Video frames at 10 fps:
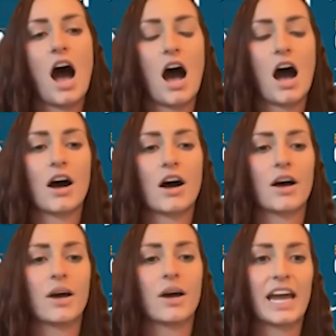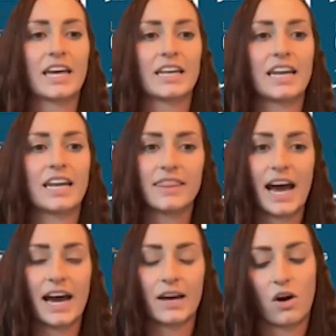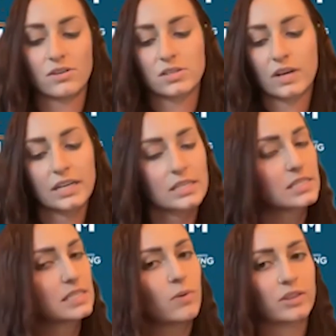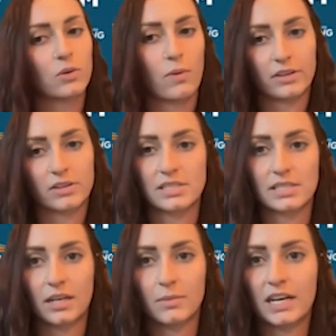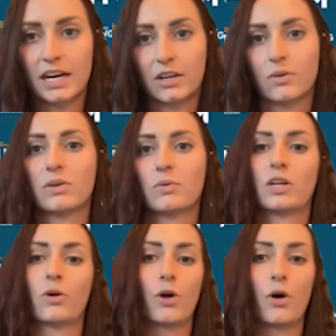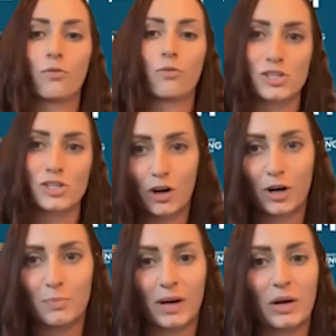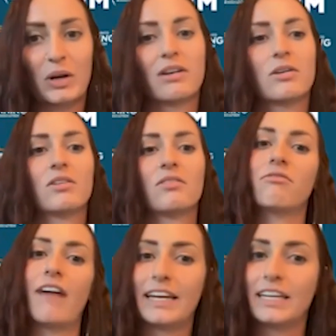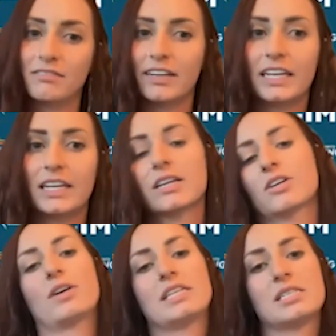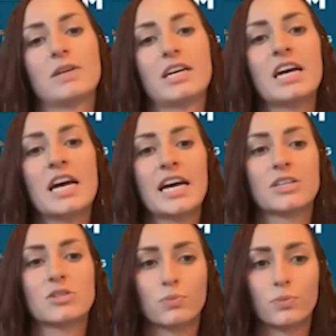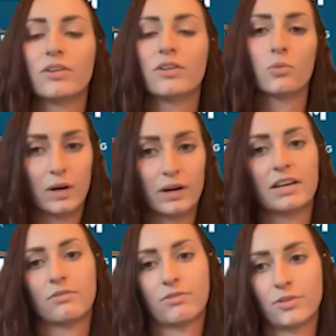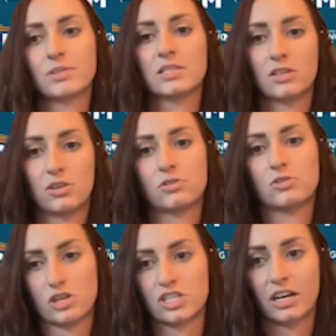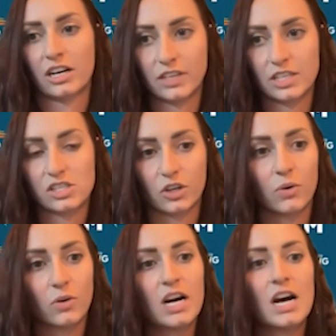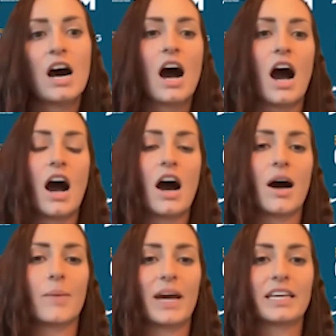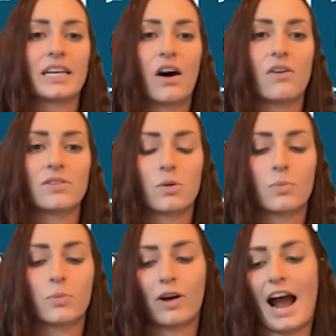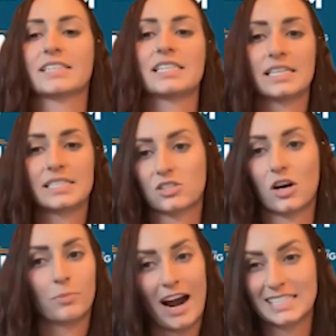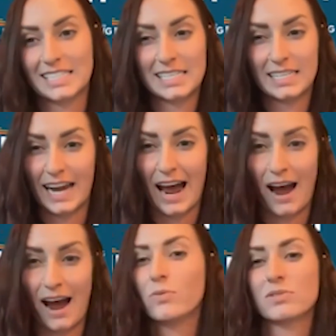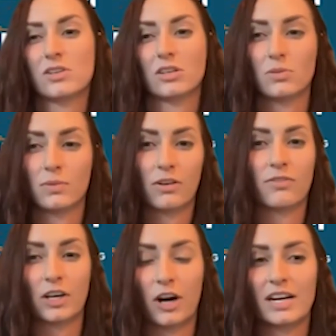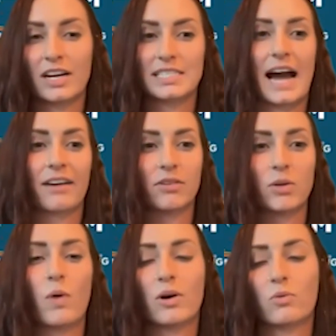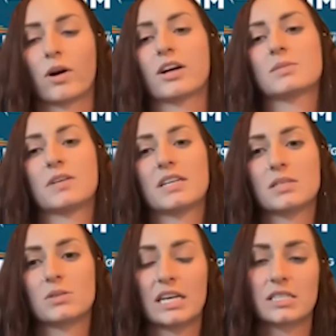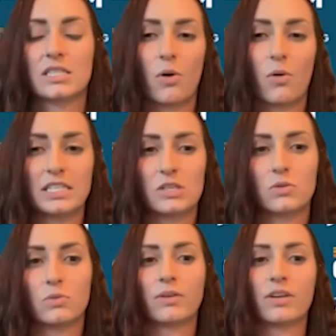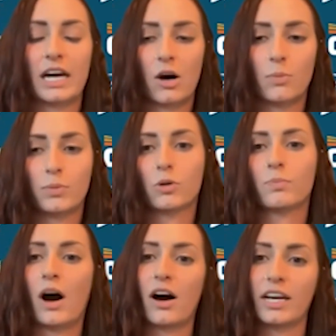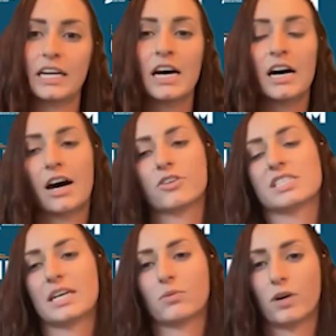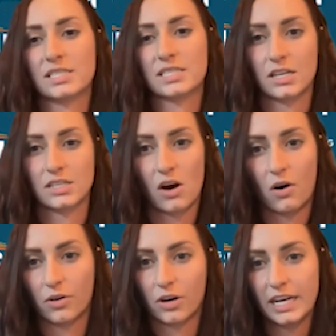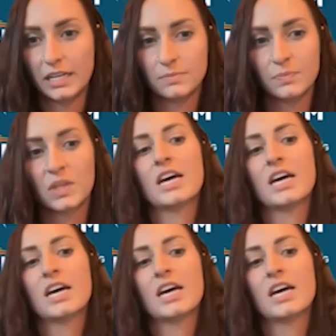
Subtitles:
And in that, also kind of see what the weather is going to be. I know we don't know for sure, but likely going to be will influence the nutrition of it too. And then also start practicing now, start to really figure out exactly what works, because it's going to really help your body understand what it's going to tolerate.